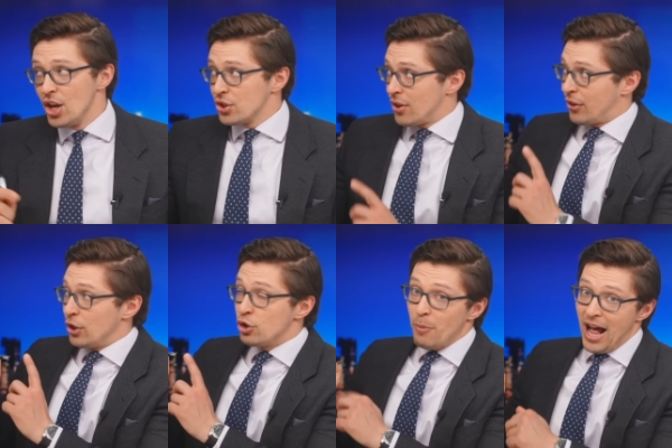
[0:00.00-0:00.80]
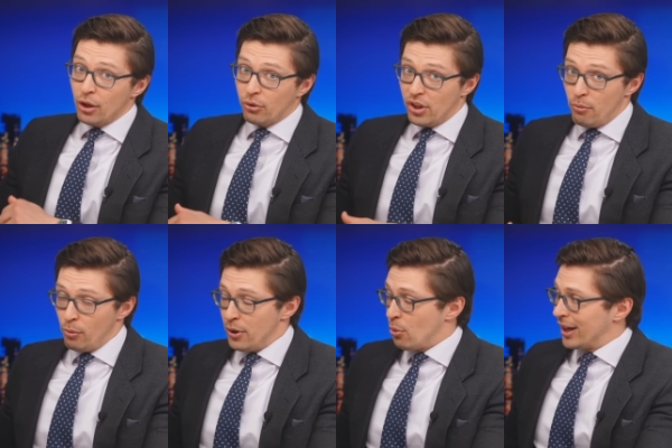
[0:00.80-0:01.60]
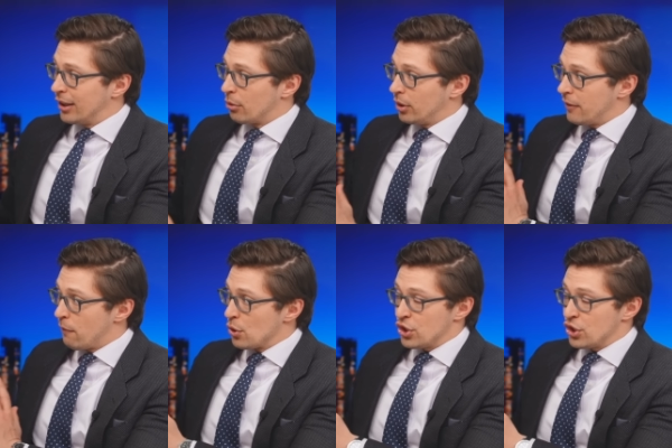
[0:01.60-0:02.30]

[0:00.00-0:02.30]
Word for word: so that the YouTube algorithm will be quite literally forced